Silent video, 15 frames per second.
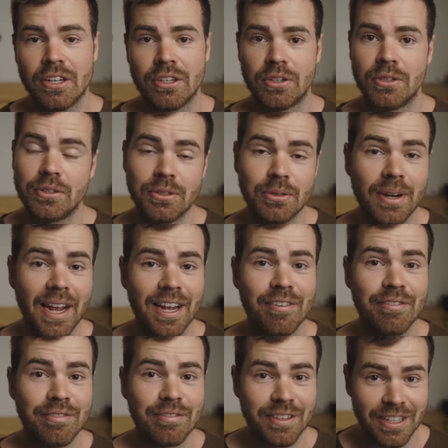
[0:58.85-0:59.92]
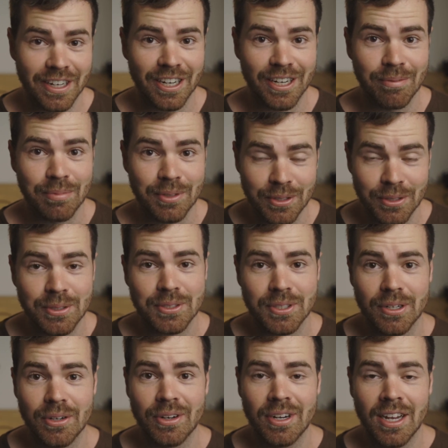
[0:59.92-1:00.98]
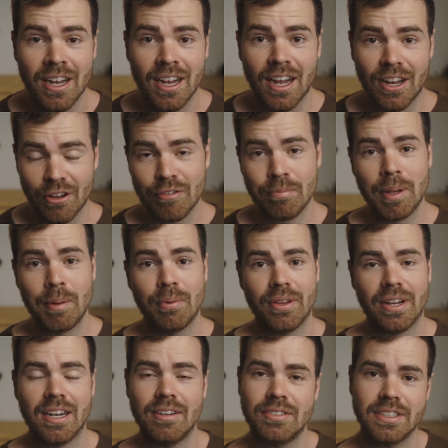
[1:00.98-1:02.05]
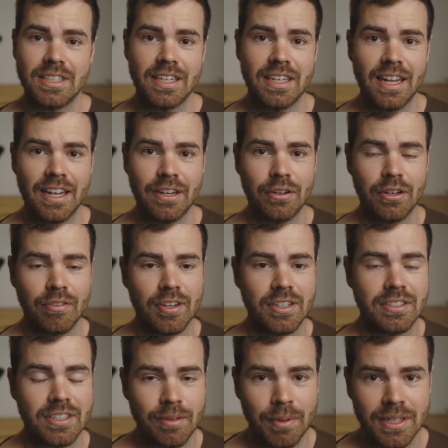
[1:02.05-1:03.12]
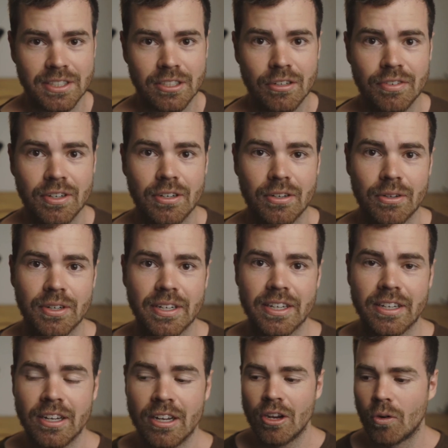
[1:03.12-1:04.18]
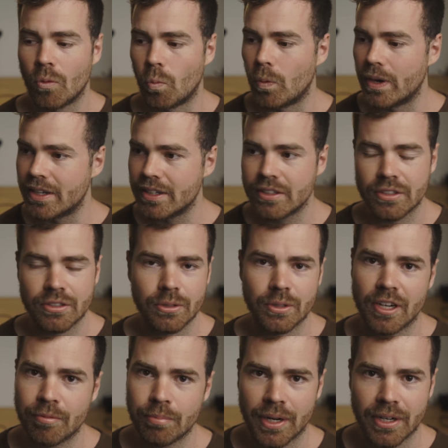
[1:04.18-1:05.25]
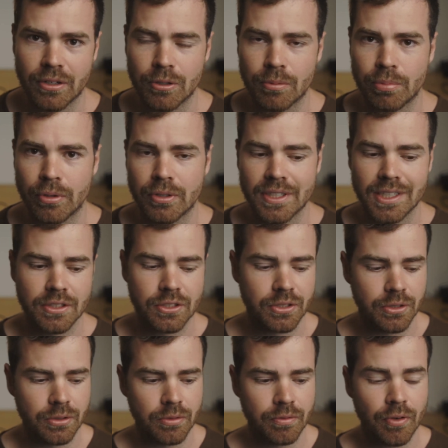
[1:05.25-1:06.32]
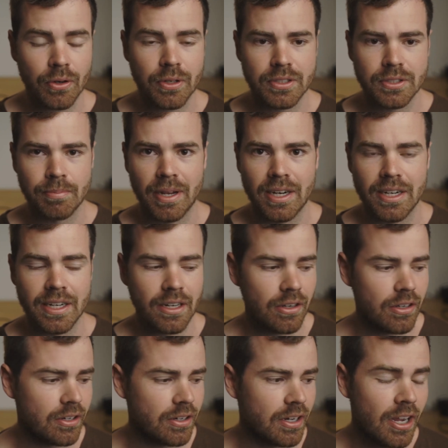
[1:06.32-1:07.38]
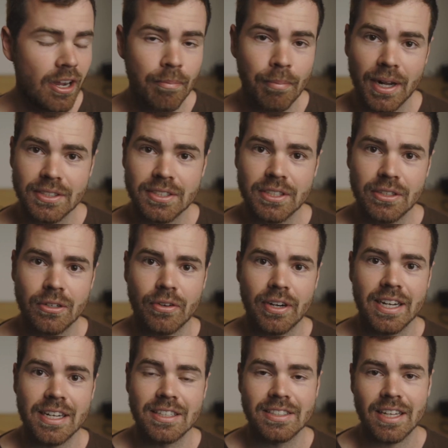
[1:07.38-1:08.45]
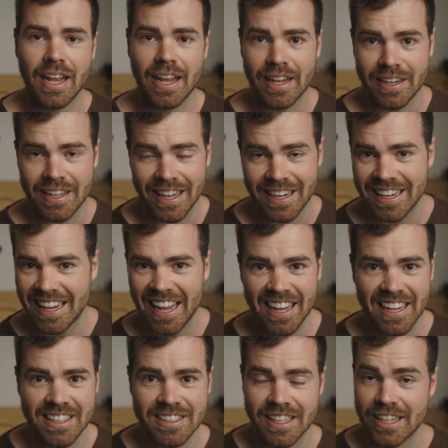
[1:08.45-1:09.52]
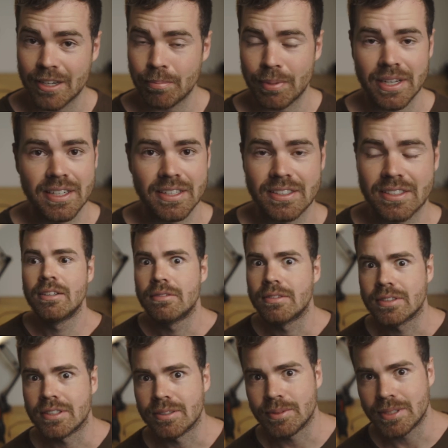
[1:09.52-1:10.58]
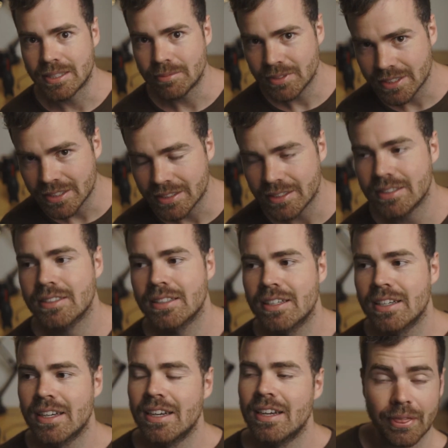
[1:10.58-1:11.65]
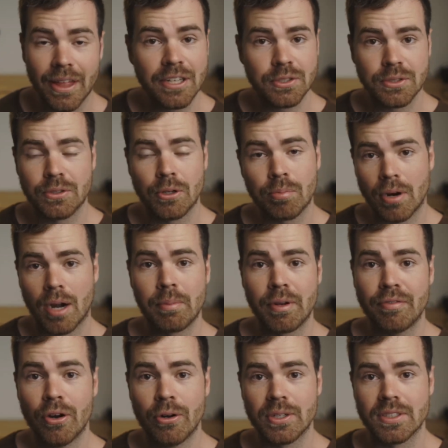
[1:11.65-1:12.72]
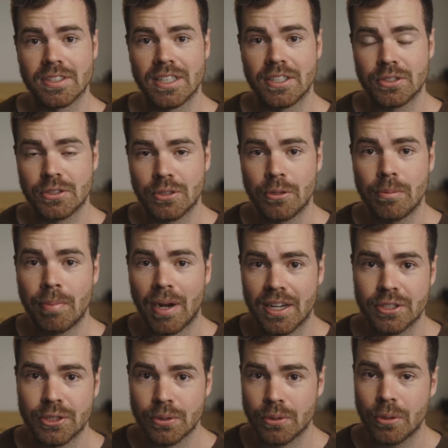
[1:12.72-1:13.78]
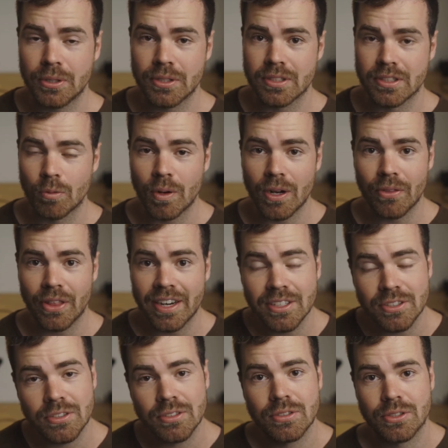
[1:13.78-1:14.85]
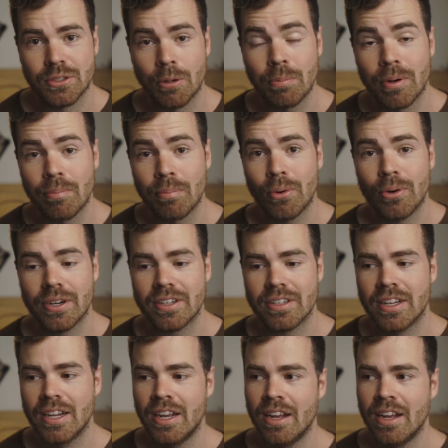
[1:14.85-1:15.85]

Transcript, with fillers: you do have the time to do so. A lot of people that I've seen at university, myself included, we didn't do enough practical projects. You focused mainly on passing your grades and getting A's, getting B's, sometimes C's. That's your primary focus, it's to pass your courses. And while that is super important,